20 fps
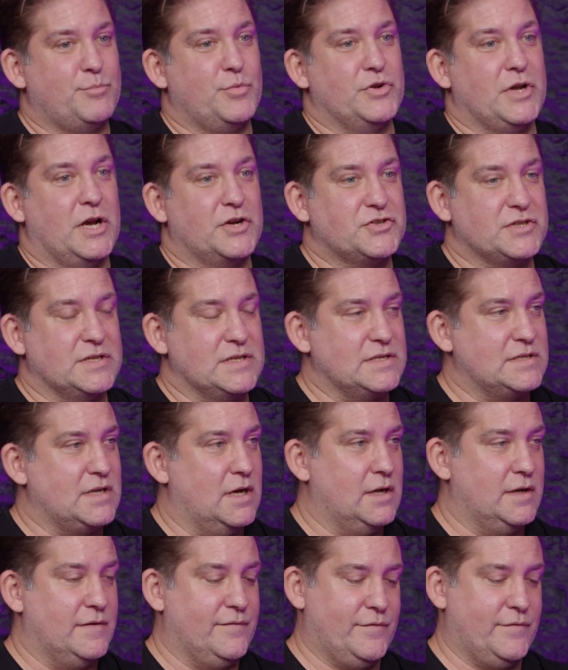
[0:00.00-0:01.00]
productions
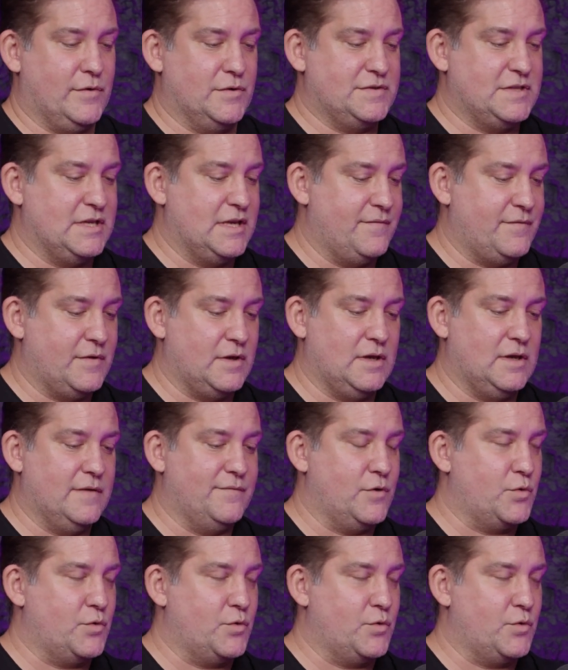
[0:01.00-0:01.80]
done for TV,